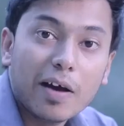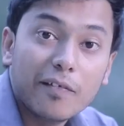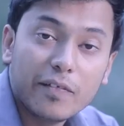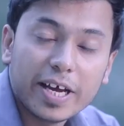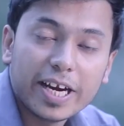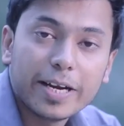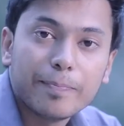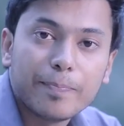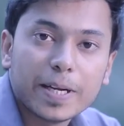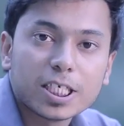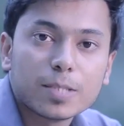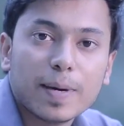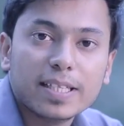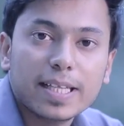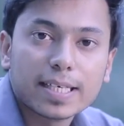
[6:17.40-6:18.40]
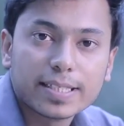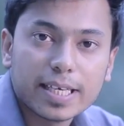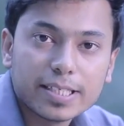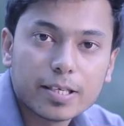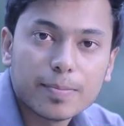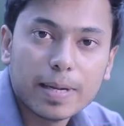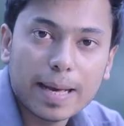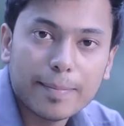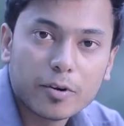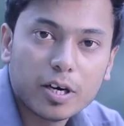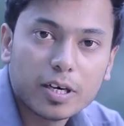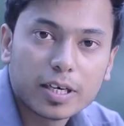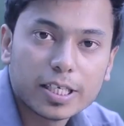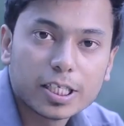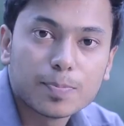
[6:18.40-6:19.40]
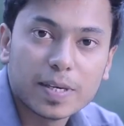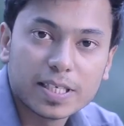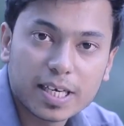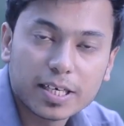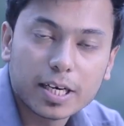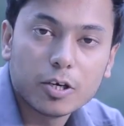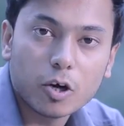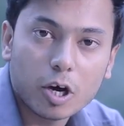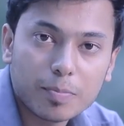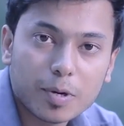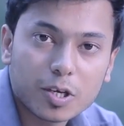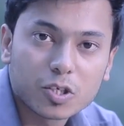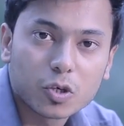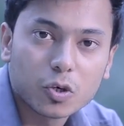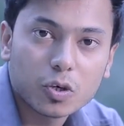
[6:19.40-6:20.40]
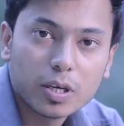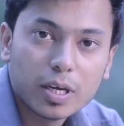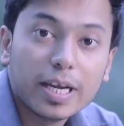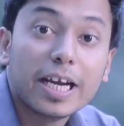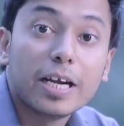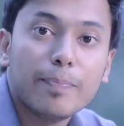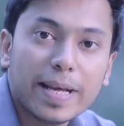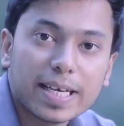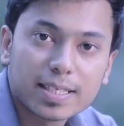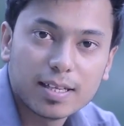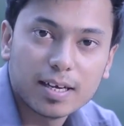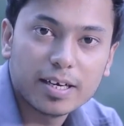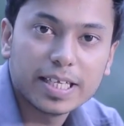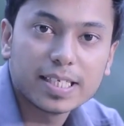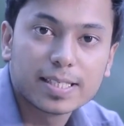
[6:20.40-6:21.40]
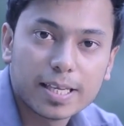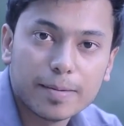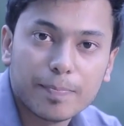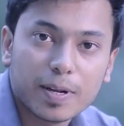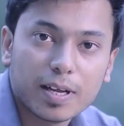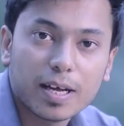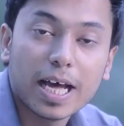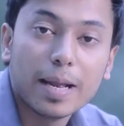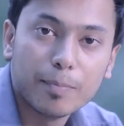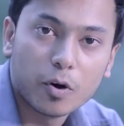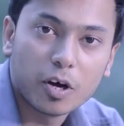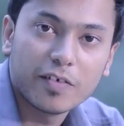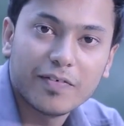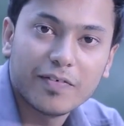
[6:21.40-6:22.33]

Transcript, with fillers: I'm very impressed by the extensive laboratories present in Don Bosco. It makes learning simpler and more